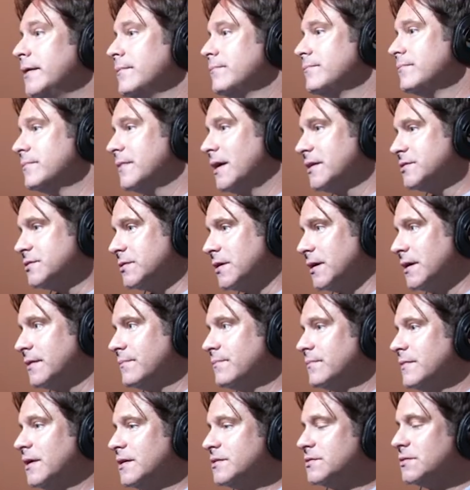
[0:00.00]
Right. That's
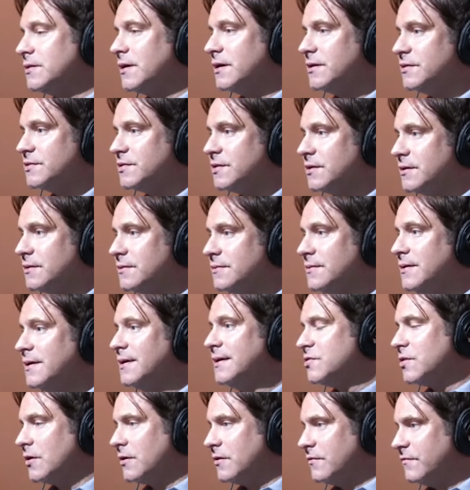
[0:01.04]
right. That's right. So
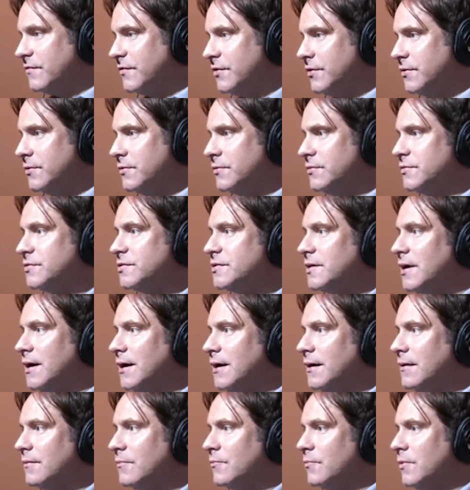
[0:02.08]
started Fuse,
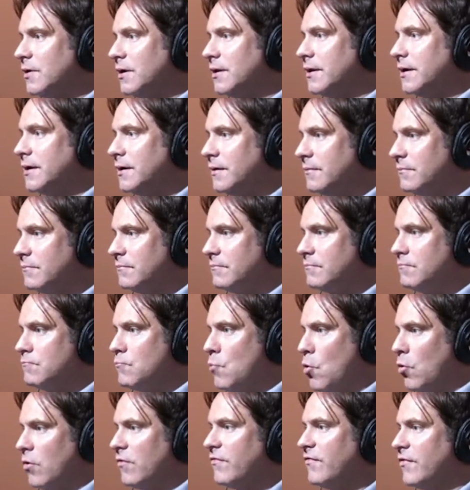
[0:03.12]
uh, really
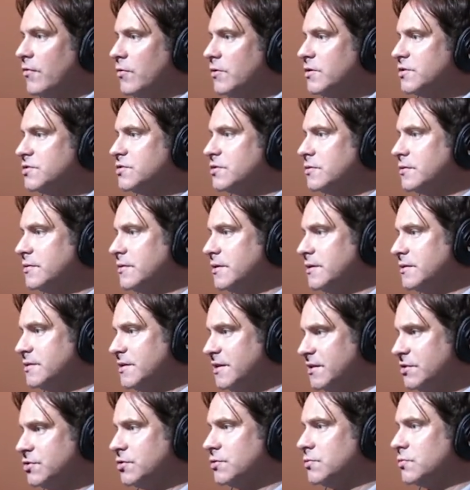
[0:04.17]
more focused on the
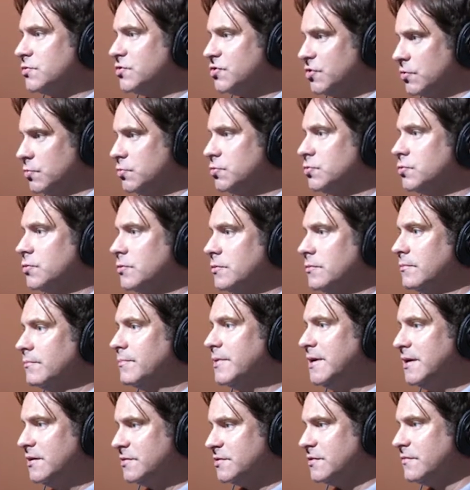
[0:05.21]
digital social
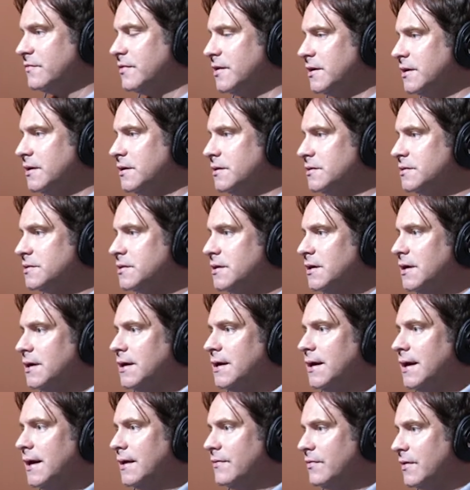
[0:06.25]
piece of things
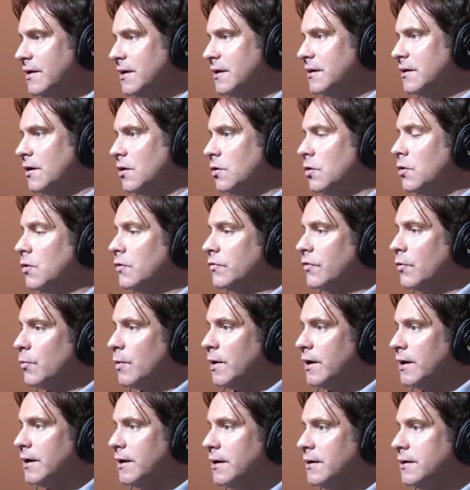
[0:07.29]
and then along the
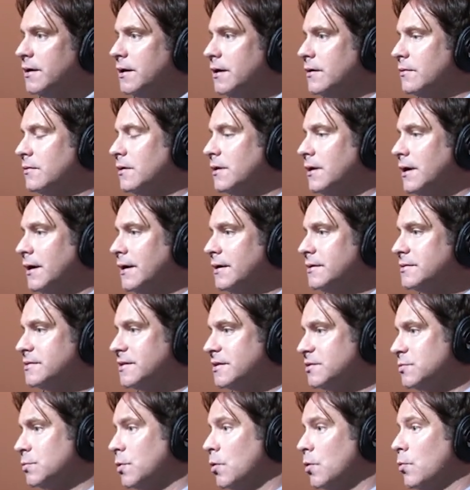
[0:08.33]
way you know
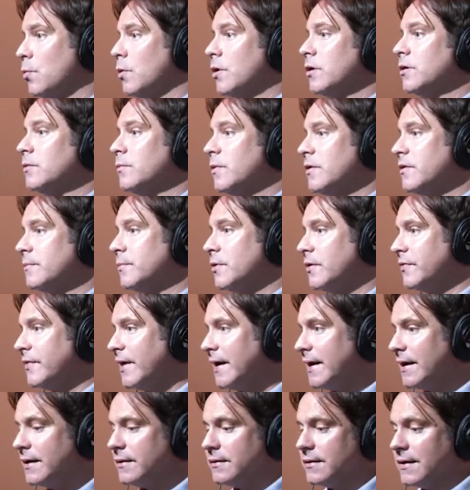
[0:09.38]
clients as we are working with them on
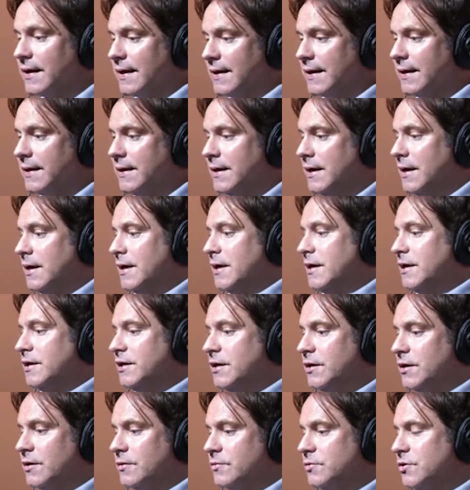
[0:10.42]
that hey
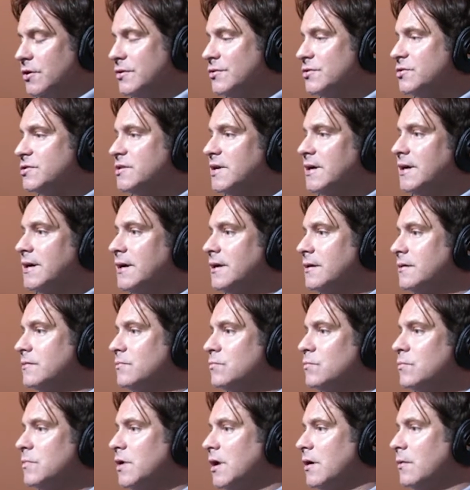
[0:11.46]
you know you understand
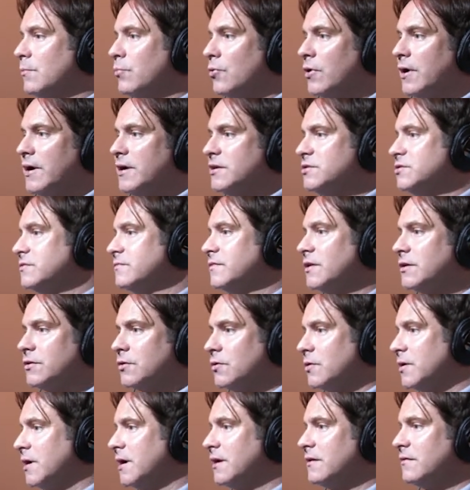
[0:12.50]
you know brands you've done
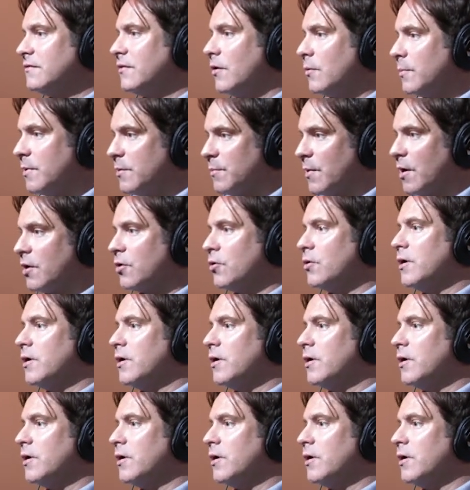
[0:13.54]
creative help me with